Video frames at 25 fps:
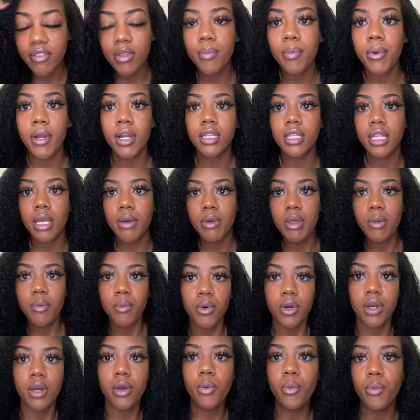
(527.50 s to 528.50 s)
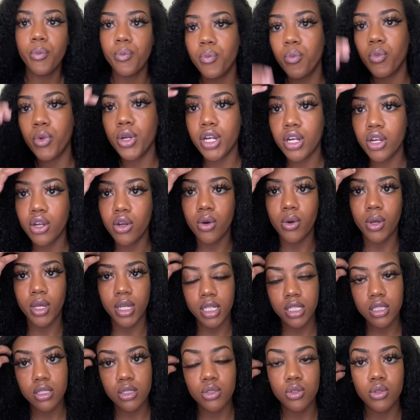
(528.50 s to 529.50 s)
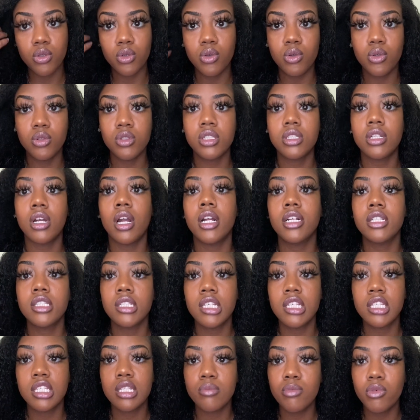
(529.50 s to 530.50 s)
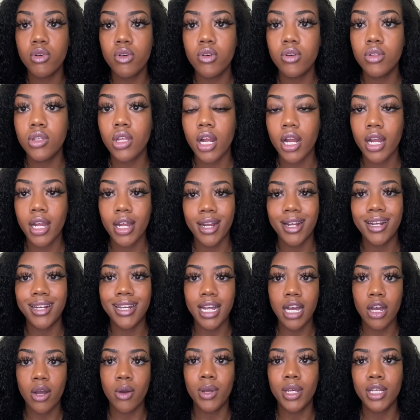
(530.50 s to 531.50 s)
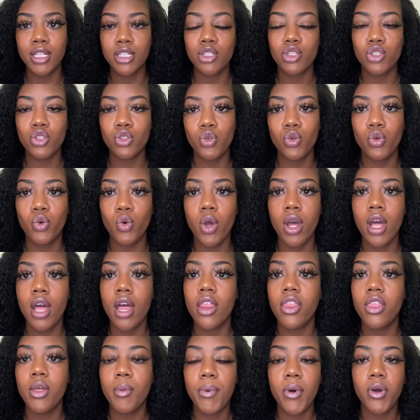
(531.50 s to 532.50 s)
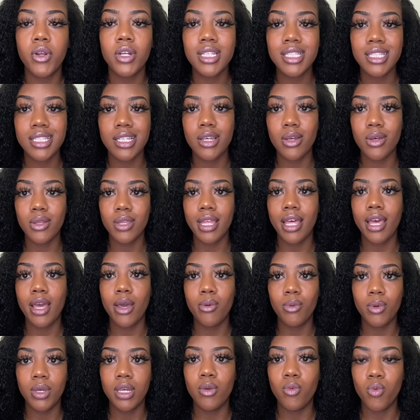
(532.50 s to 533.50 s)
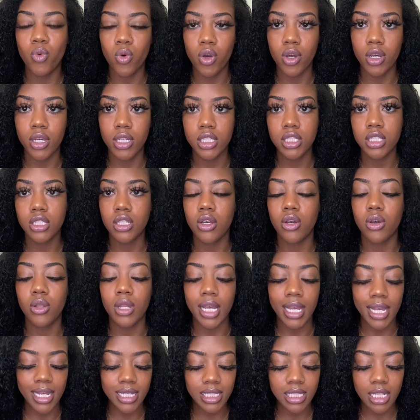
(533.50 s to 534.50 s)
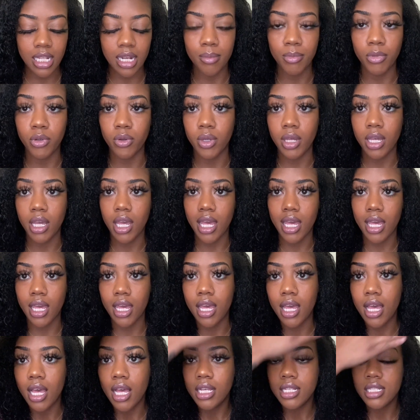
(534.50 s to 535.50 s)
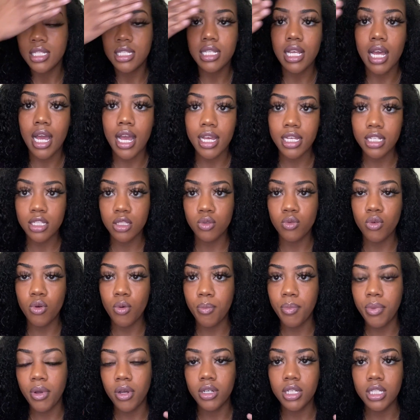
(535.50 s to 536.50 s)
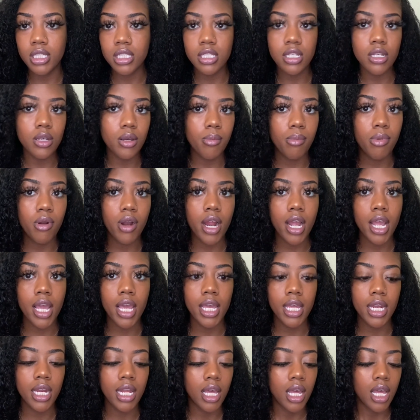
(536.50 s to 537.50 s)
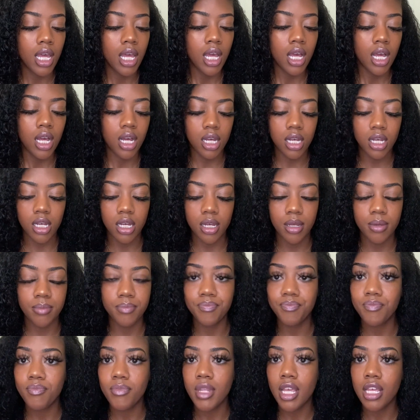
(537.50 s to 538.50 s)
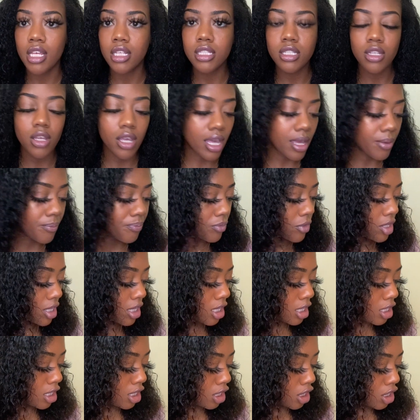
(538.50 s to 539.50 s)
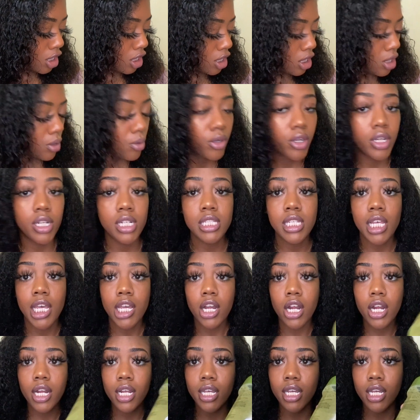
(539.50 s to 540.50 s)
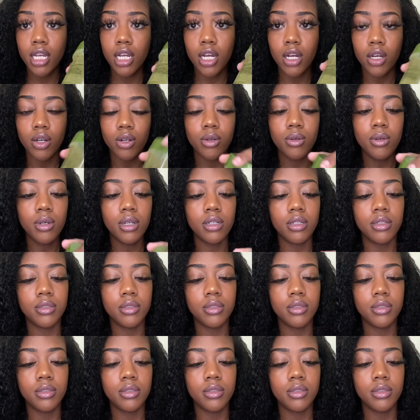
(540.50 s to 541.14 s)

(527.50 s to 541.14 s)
the part that we want, we're going to start to smooth our hair down into the ponytail that we want. So like I said, I'm doing a side swoop ponytail braid. So yeah, we're gonna take our Eco.